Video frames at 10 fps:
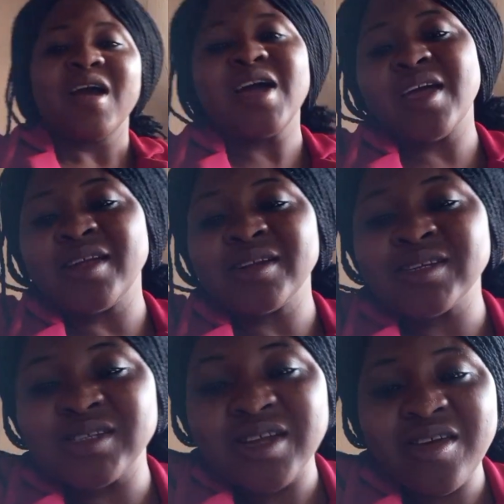
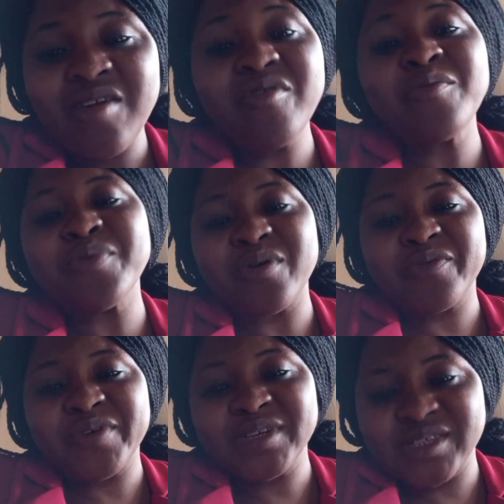And even
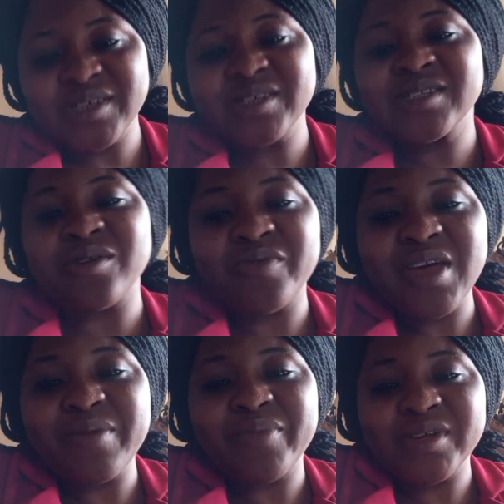professors of
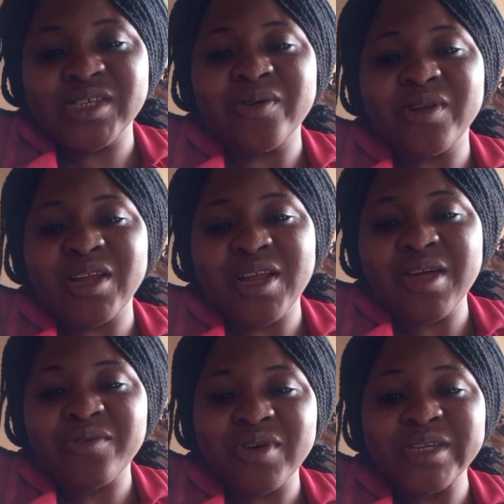a particular
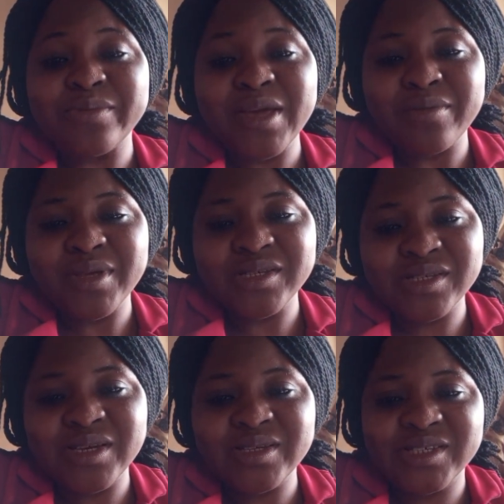language make
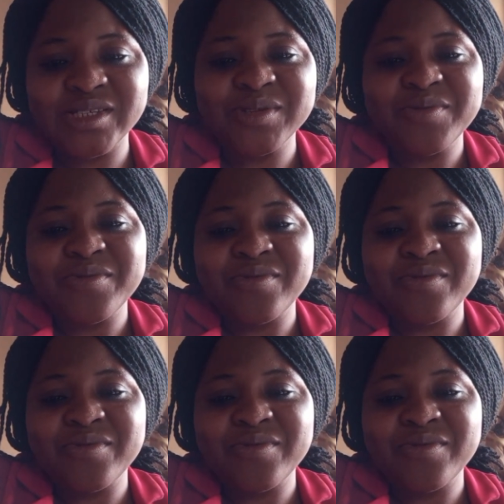mistakes.